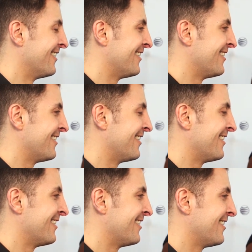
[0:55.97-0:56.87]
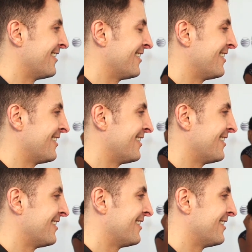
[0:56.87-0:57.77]

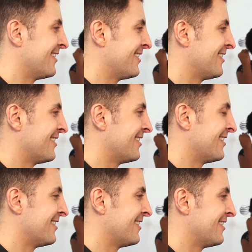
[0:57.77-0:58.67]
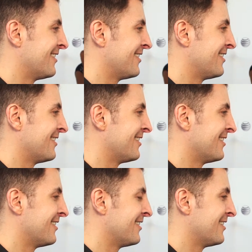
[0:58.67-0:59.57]

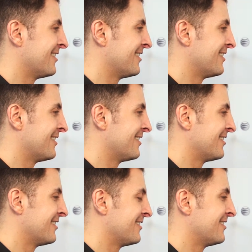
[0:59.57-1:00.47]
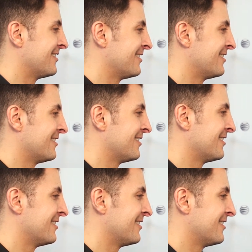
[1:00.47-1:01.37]

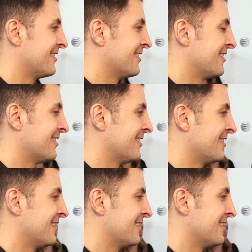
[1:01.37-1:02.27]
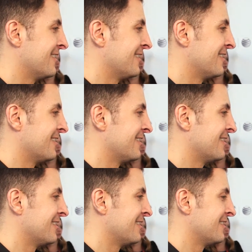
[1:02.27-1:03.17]

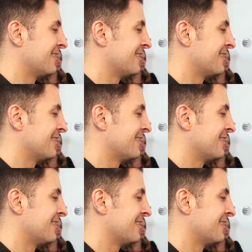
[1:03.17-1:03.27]
The person shown says nothing.